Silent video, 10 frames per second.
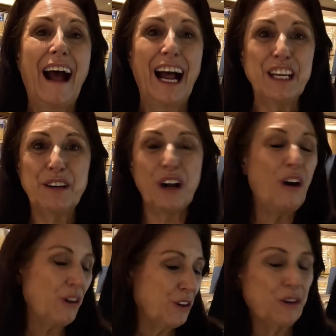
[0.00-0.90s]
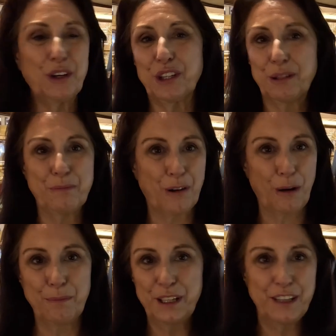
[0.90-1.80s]
and you can't look at them
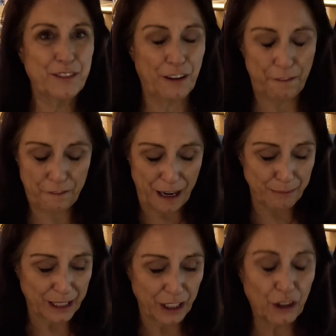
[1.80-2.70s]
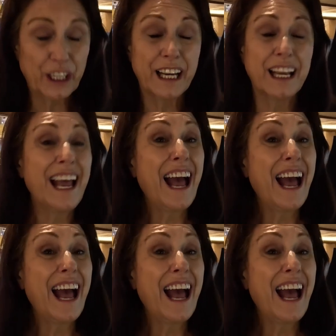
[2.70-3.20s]
properly and you've got family looking,